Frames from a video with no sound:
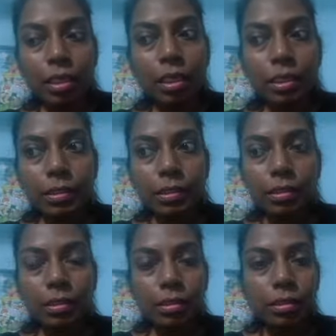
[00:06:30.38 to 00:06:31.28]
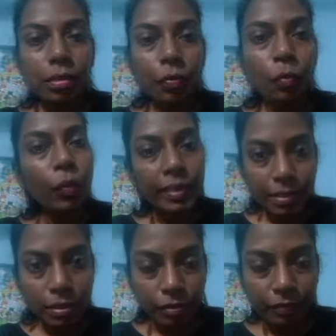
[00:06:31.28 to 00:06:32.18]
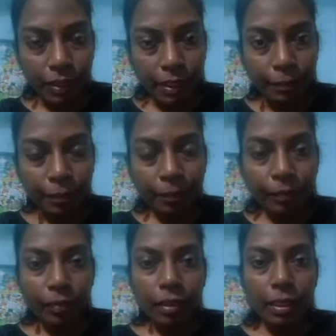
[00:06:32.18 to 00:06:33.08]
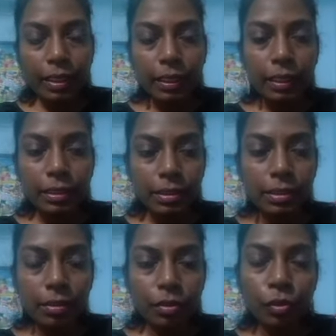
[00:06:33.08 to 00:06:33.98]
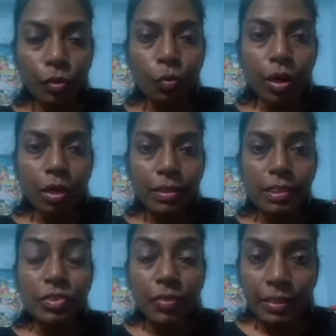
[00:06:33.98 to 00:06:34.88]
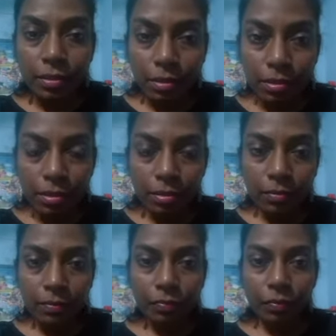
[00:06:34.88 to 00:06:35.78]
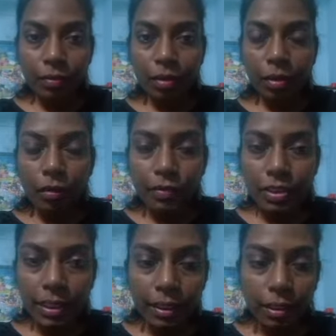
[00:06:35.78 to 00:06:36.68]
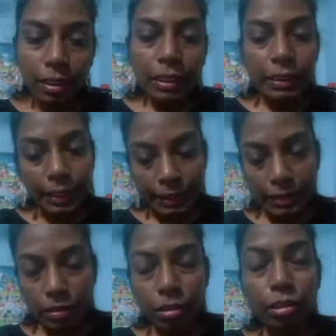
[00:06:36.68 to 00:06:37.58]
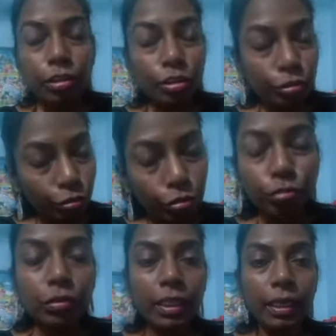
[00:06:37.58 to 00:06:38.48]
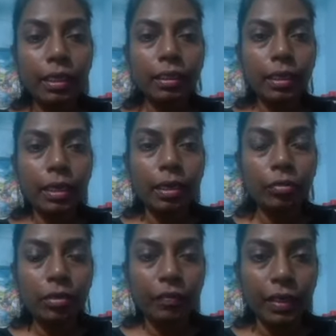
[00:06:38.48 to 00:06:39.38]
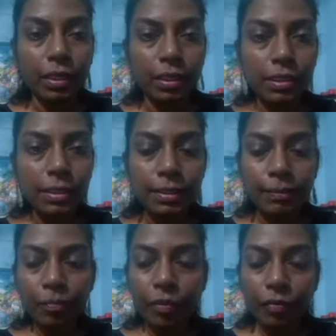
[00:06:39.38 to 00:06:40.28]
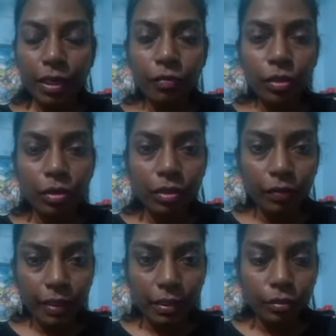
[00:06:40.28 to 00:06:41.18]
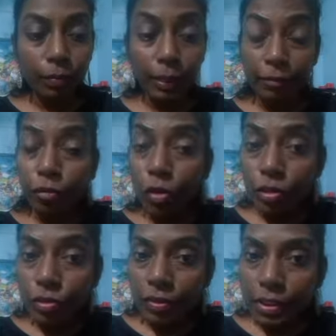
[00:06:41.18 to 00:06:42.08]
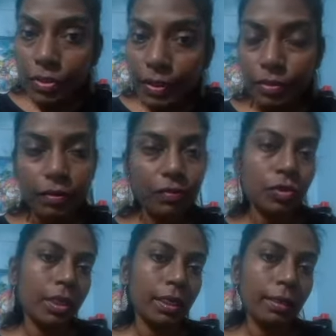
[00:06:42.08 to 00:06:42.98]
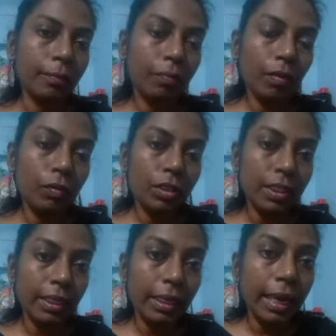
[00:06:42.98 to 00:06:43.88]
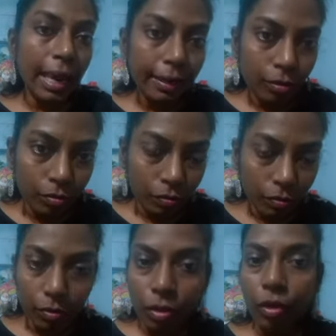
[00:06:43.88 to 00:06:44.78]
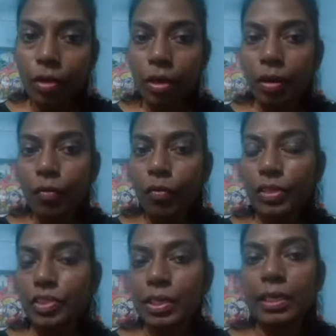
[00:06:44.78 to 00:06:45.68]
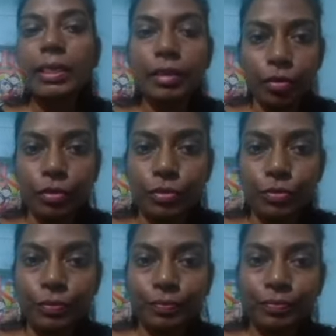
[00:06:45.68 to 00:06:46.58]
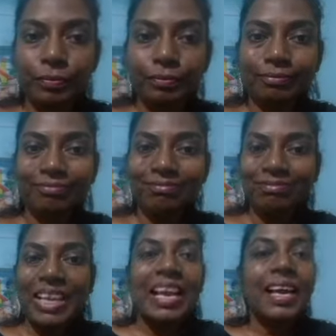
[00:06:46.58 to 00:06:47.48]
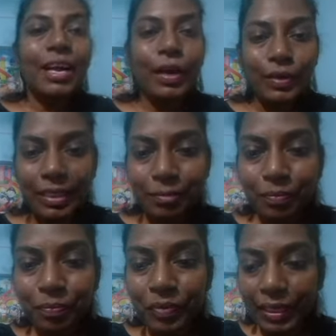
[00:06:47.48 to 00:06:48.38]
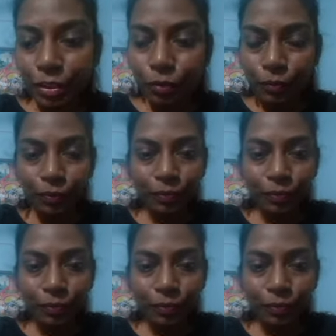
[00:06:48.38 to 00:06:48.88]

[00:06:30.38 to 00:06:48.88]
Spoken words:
is wastage of time. Like, work on the strengths of the child. Yes, do take in account the weaknesses. We can work on the weaknesses, but focus on the strengths of the child. What the child can do, not what the child cannot do. Okay, thank you.